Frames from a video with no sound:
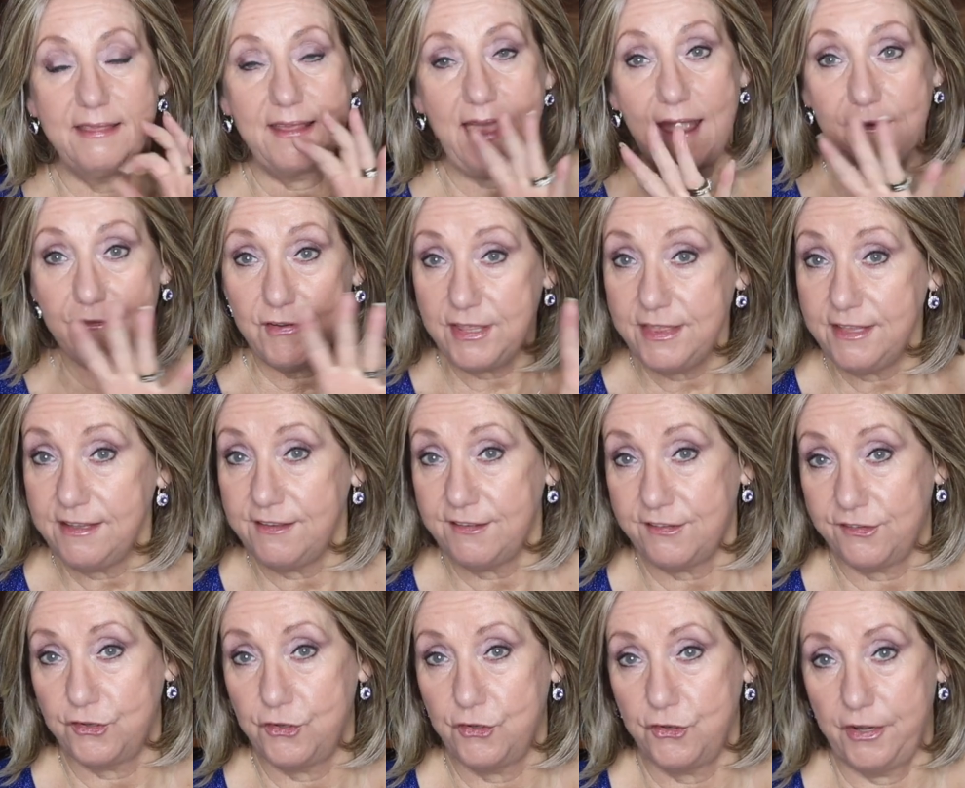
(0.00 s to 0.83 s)
everything
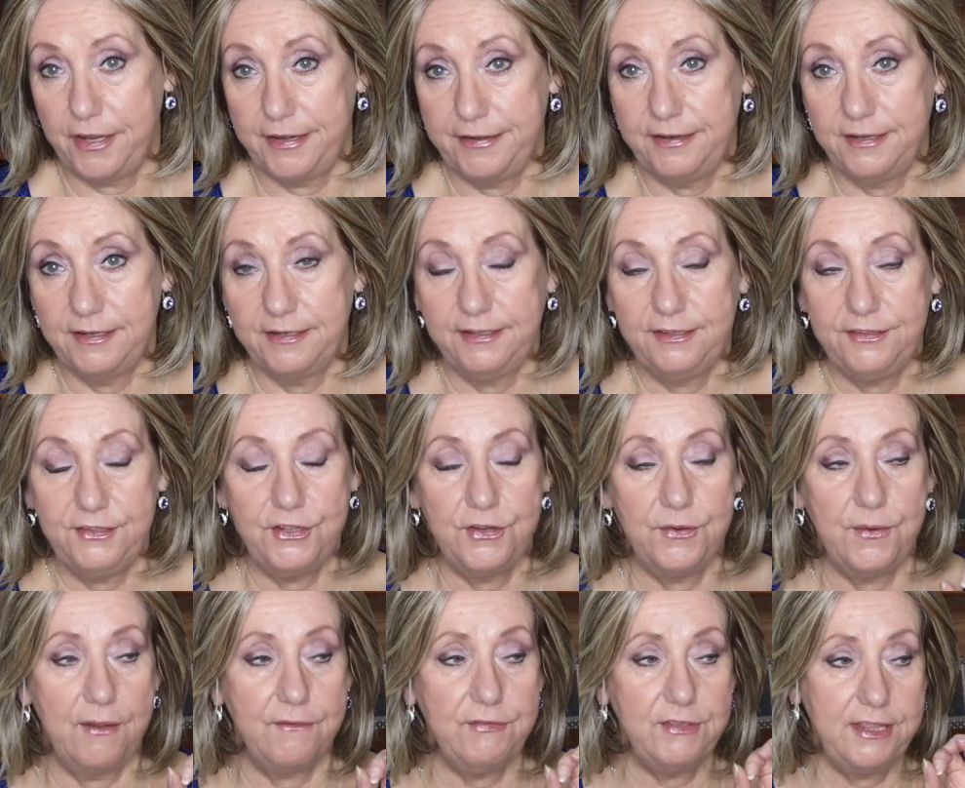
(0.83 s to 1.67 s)
is good you
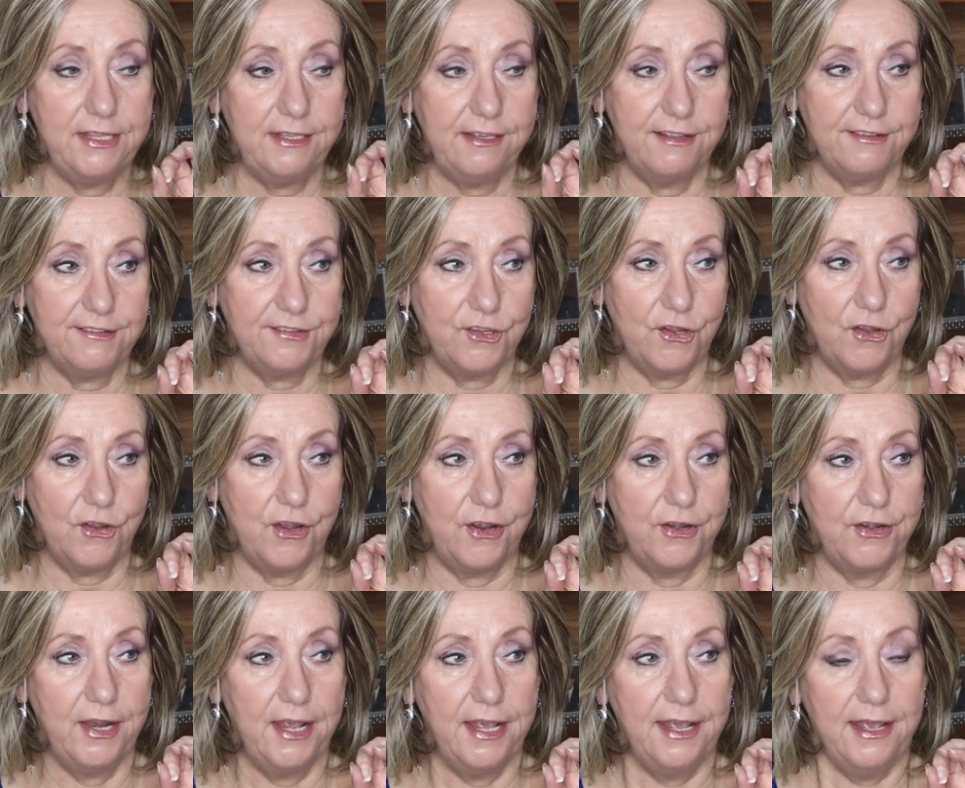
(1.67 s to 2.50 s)
know everything is
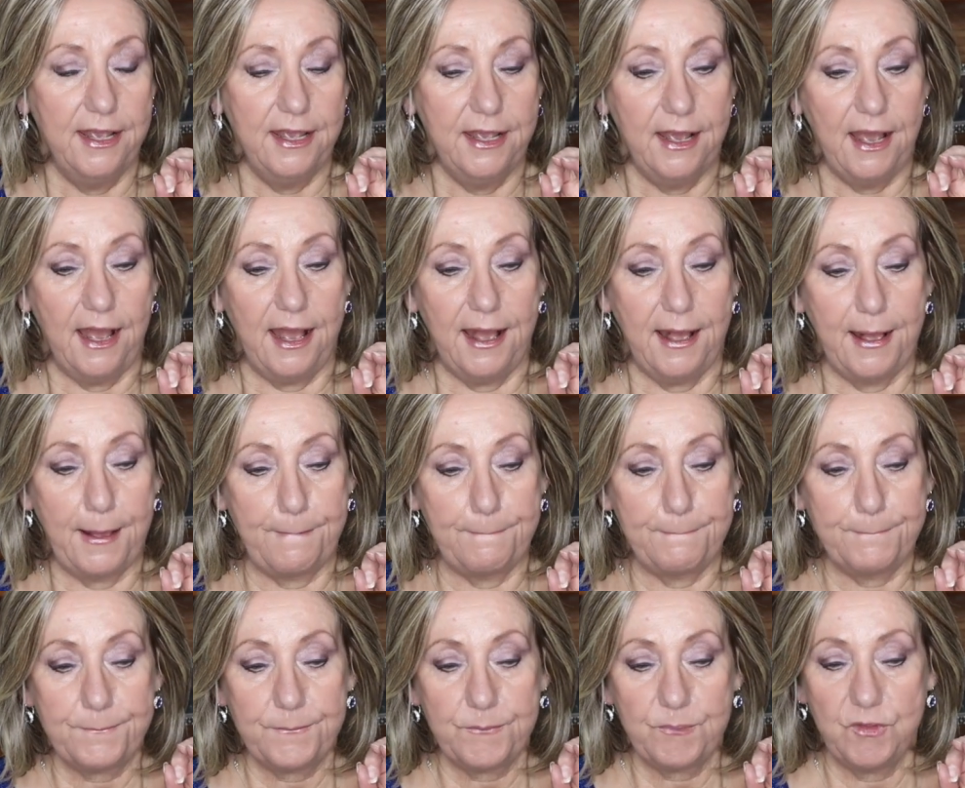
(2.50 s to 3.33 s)
good
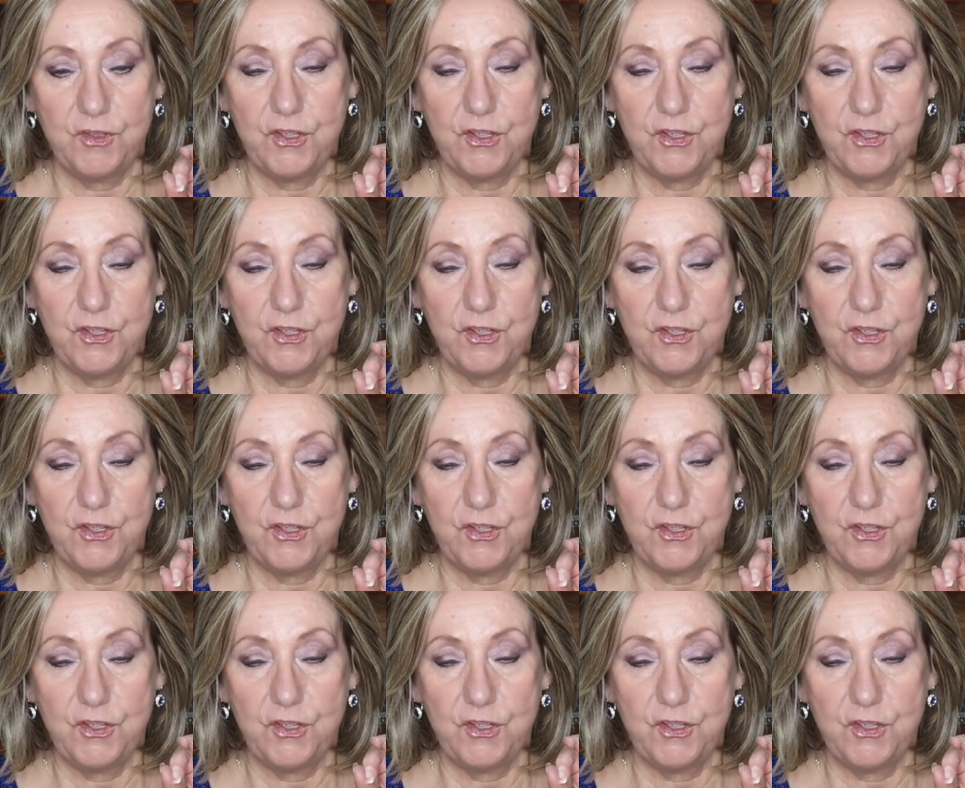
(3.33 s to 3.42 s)
um,